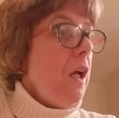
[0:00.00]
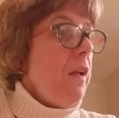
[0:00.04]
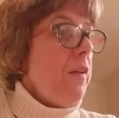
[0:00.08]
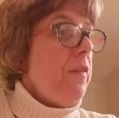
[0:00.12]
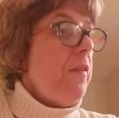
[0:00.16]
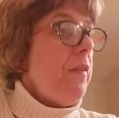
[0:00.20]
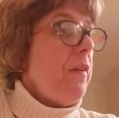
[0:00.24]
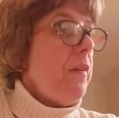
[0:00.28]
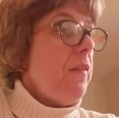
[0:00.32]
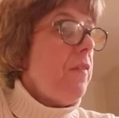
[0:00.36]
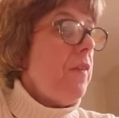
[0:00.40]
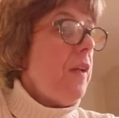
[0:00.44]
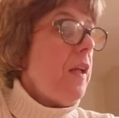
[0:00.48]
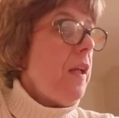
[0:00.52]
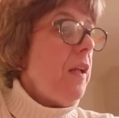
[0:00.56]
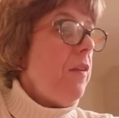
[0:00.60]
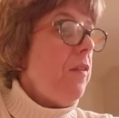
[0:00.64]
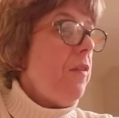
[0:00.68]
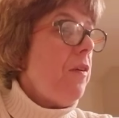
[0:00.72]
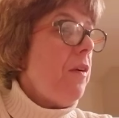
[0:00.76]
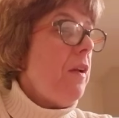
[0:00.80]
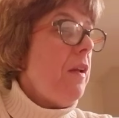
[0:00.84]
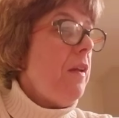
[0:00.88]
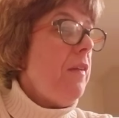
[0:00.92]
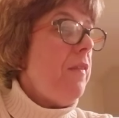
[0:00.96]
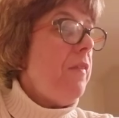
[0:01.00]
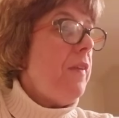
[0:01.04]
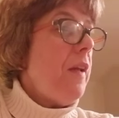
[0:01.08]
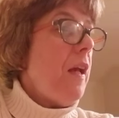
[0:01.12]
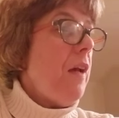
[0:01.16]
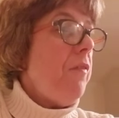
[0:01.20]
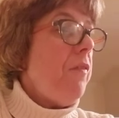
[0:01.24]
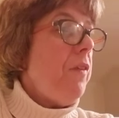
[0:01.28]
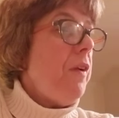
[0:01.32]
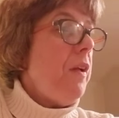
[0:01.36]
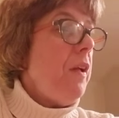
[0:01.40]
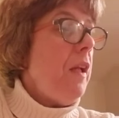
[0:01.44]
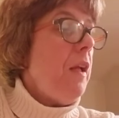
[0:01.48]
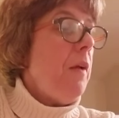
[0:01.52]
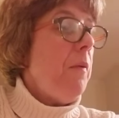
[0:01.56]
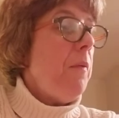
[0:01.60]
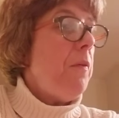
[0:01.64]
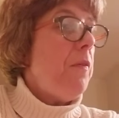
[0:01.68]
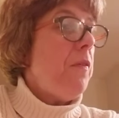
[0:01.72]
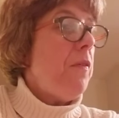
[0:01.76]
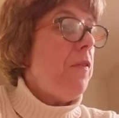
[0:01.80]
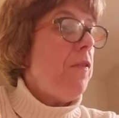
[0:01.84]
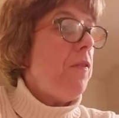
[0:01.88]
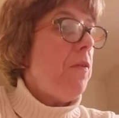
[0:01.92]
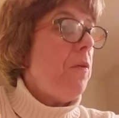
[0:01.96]
1637, he
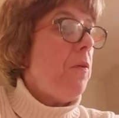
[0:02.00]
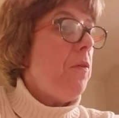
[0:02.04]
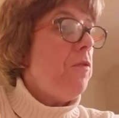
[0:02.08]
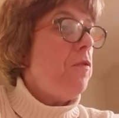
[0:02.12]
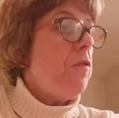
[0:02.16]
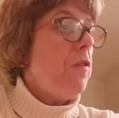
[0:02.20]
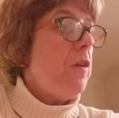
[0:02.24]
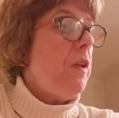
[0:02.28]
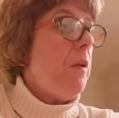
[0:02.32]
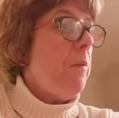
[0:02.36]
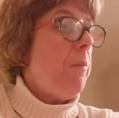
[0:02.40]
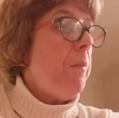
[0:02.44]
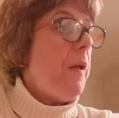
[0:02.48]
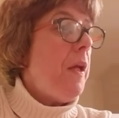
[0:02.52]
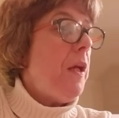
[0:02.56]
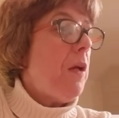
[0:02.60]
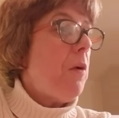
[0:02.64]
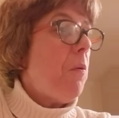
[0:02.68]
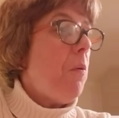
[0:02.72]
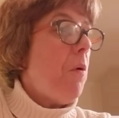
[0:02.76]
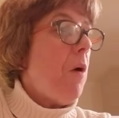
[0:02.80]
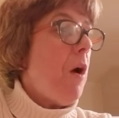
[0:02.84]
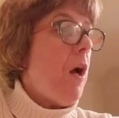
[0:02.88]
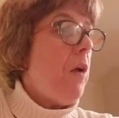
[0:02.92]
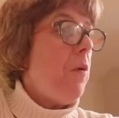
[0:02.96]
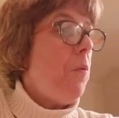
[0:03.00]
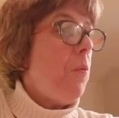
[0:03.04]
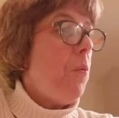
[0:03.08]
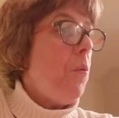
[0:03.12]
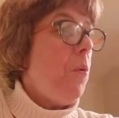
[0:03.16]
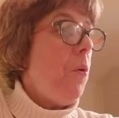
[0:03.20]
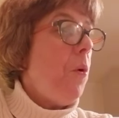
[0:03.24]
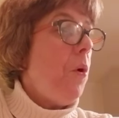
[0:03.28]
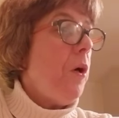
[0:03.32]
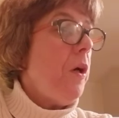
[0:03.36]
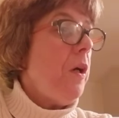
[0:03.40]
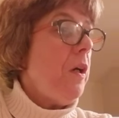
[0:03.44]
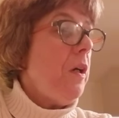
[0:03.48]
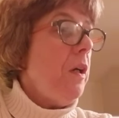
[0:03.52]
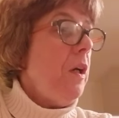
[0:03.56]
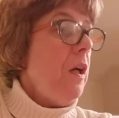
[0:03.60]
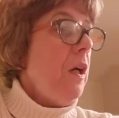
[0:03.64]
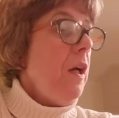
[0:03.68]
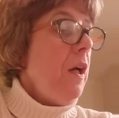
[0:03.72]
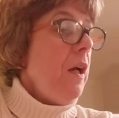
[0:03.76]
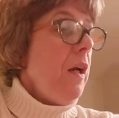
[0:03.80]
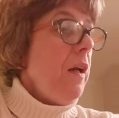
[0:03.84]
was a soldier in the Pequot War.